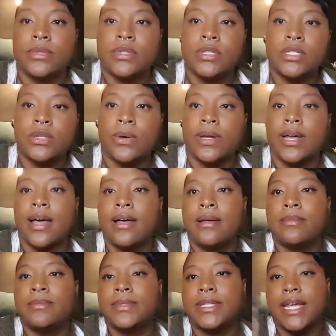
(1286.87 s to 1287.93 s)
So it
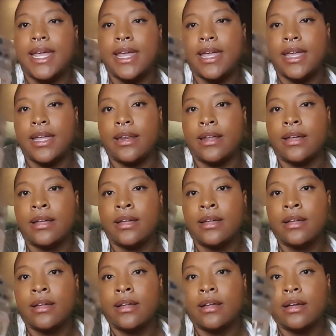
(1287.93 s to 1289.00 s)
comes in
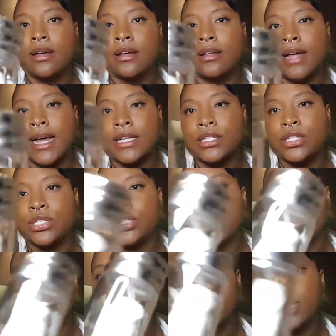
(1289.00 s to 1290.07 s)
a glass
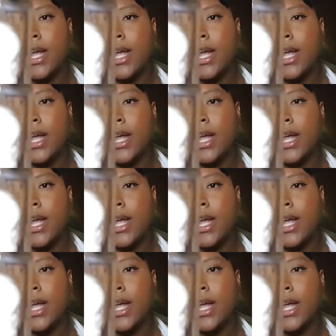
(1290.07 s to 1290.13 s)
jar